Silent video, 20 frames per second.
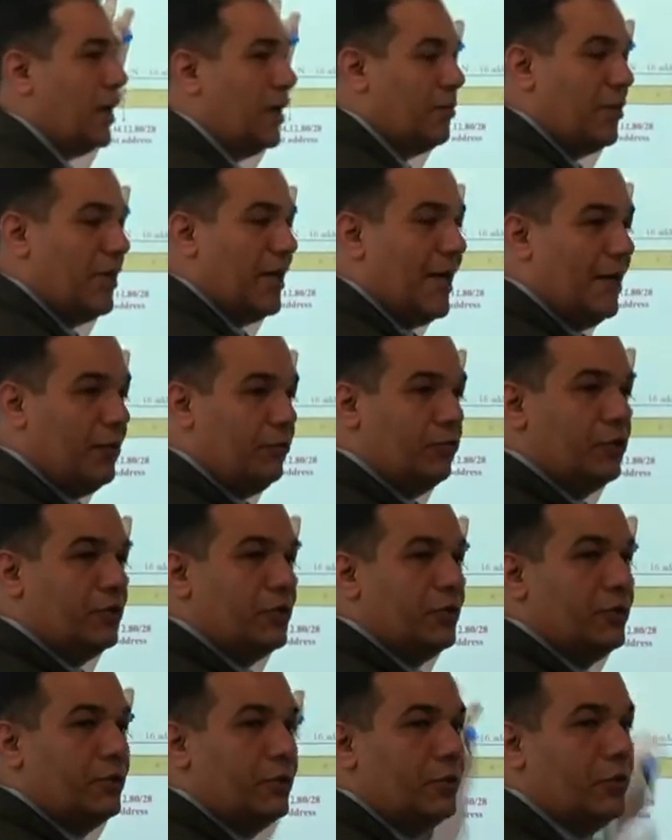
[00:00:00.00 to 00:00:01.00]
IP
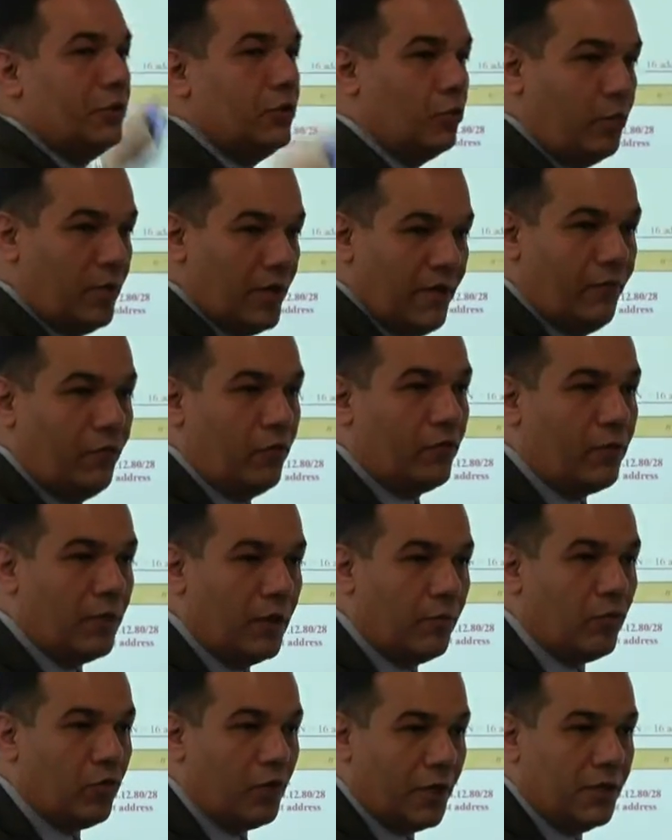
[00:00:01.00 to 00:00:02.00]
addresses, you pay for
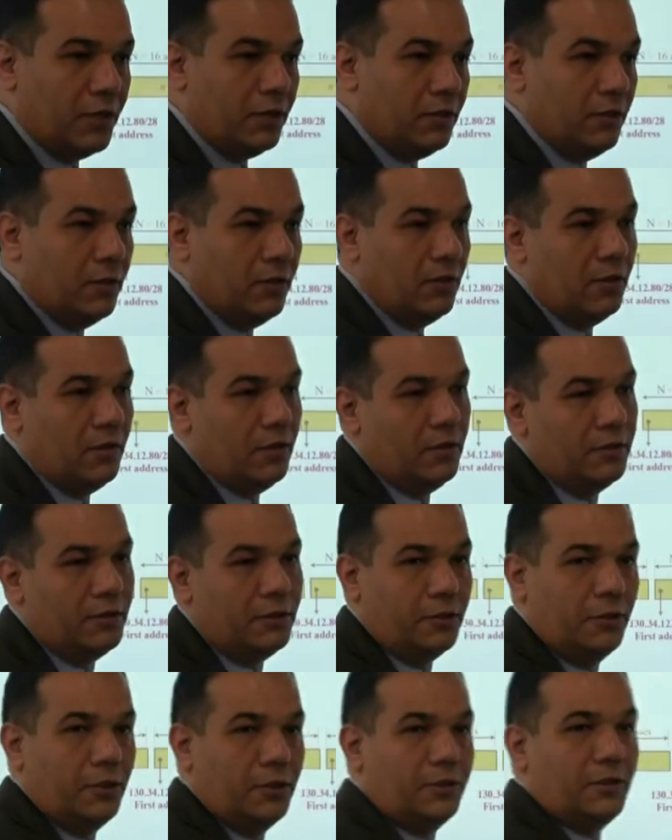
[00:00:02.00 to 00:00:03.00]
them, right?
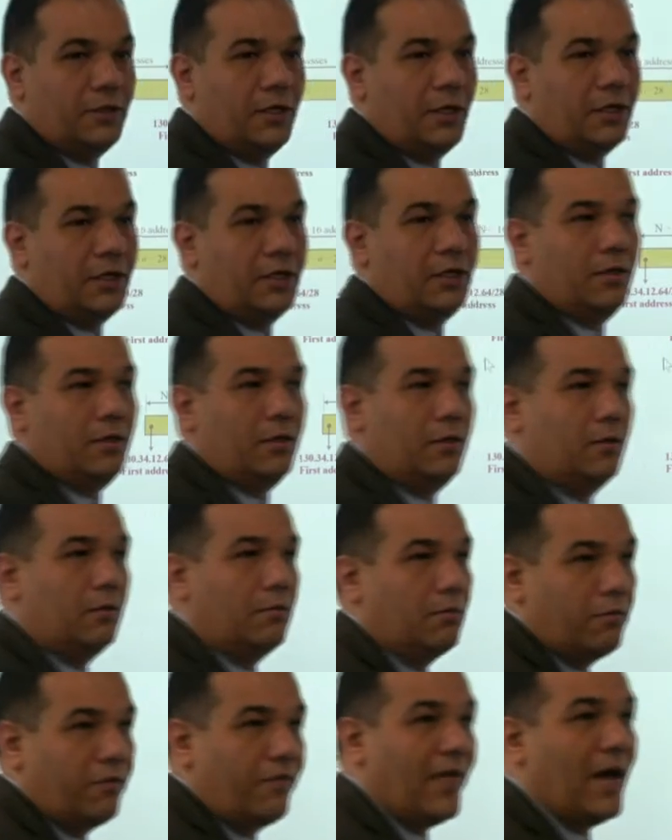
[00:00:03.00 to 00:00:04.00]
So it's like
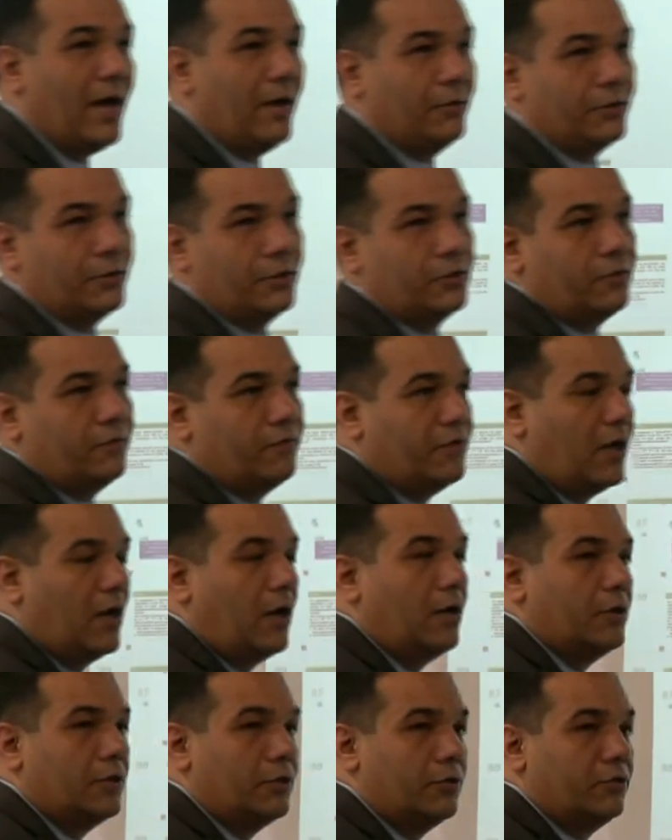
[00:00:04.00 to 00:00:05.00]
thousands of
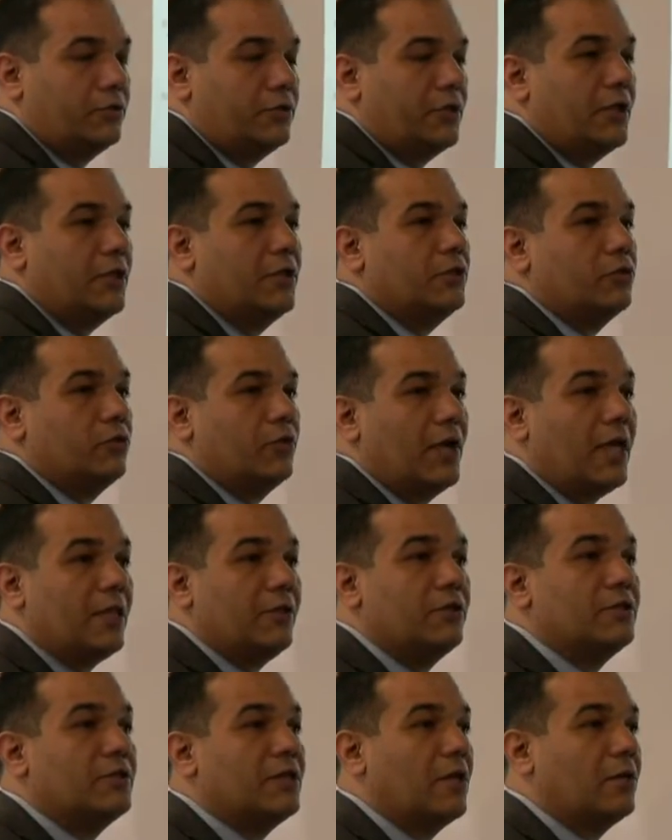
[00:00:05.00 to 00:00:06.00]
dollars, tens of
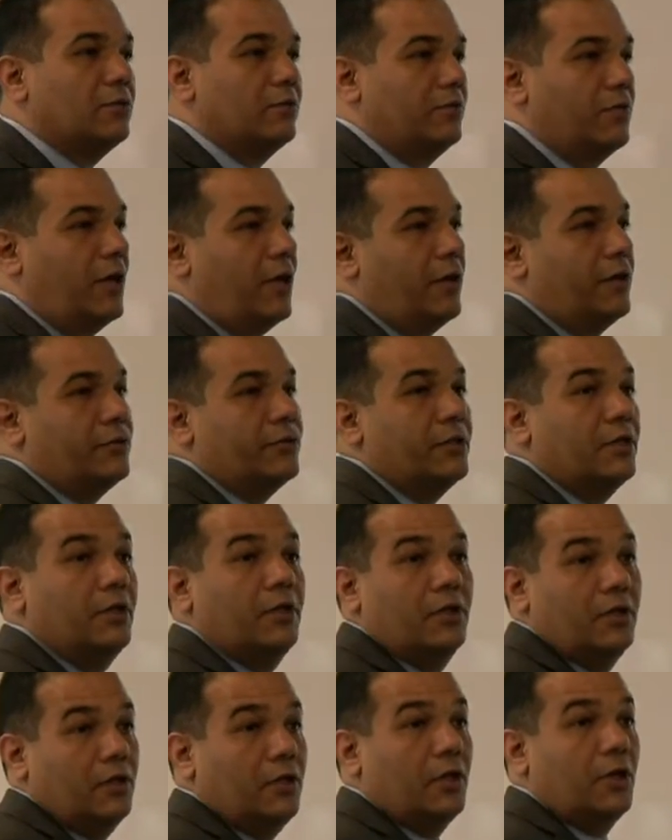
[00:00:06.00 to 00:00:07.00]
hundreds of dollars in
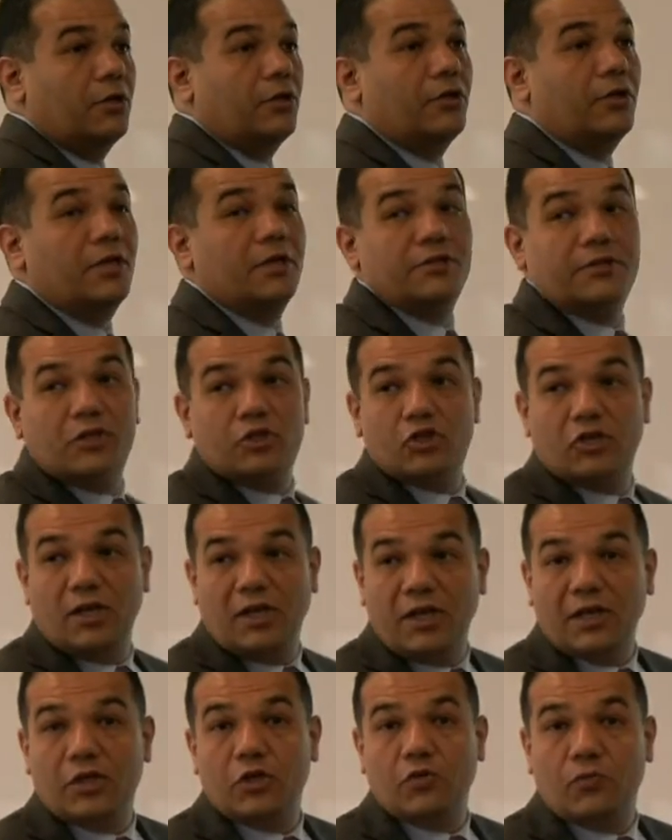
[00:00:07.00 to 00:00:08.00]
organization
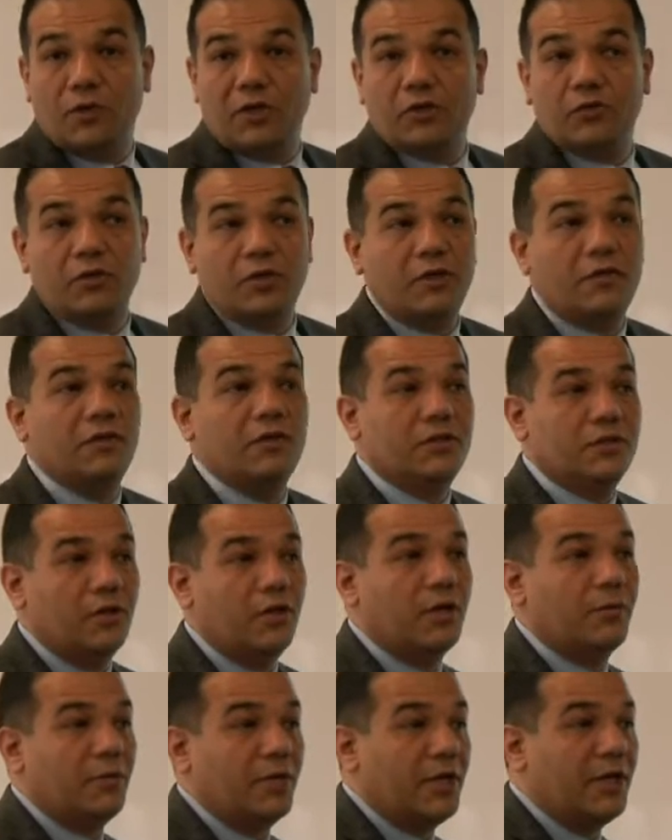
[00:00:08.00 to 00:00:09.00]
like you need to get these IP
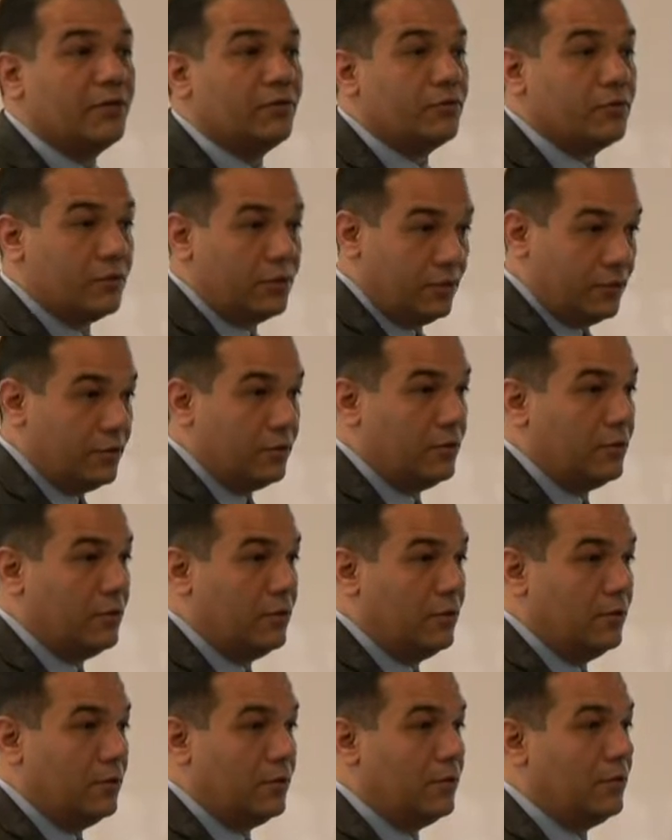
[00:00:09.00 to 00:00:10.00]
addresses.
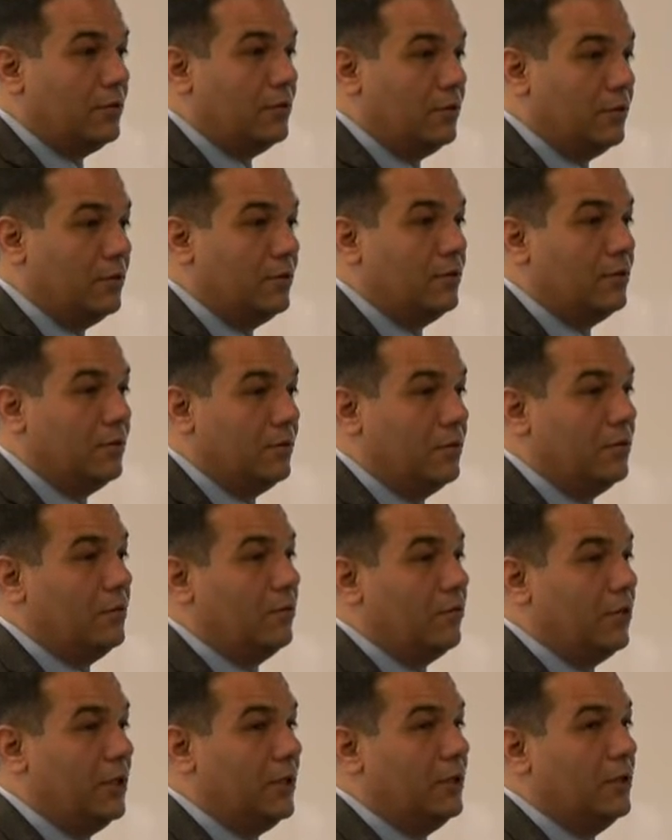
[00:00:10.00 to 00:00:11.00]

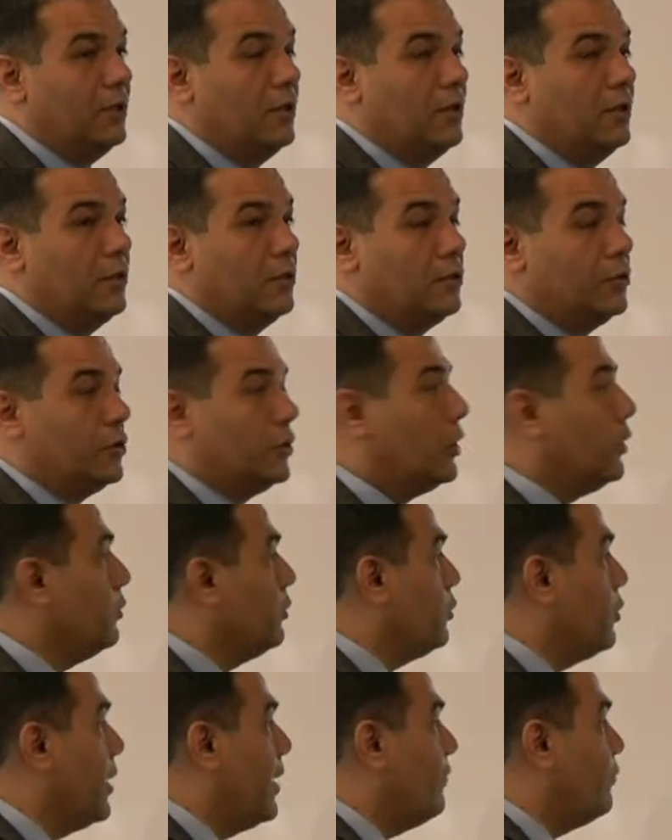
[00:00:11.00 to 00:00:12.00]
Alright?
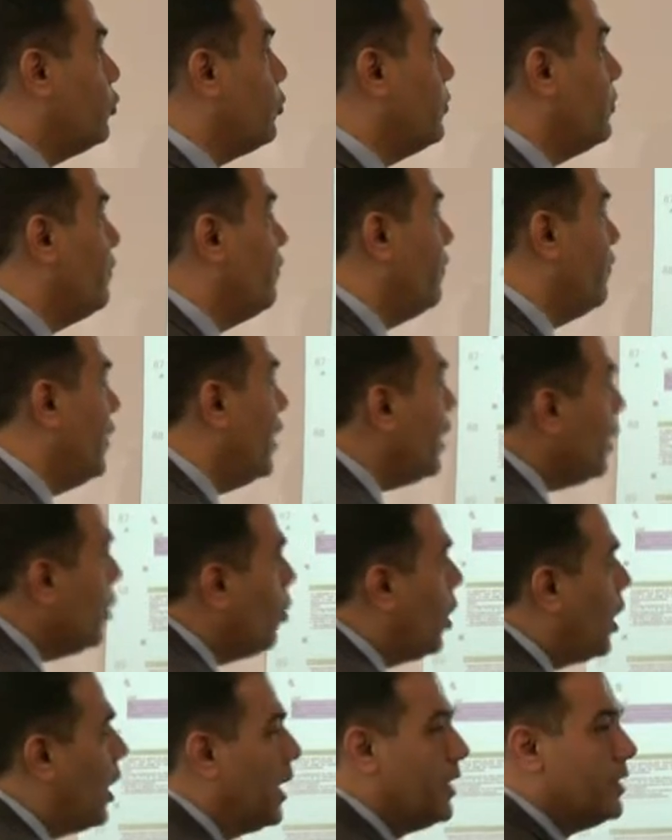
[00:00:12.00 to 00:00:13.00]
So you have to be very
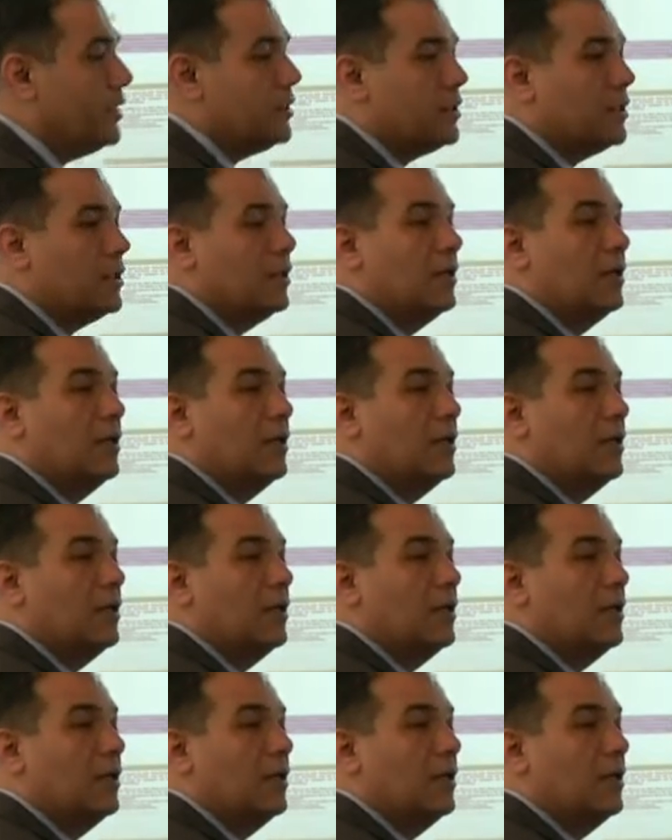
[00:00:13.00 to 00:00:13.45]
wise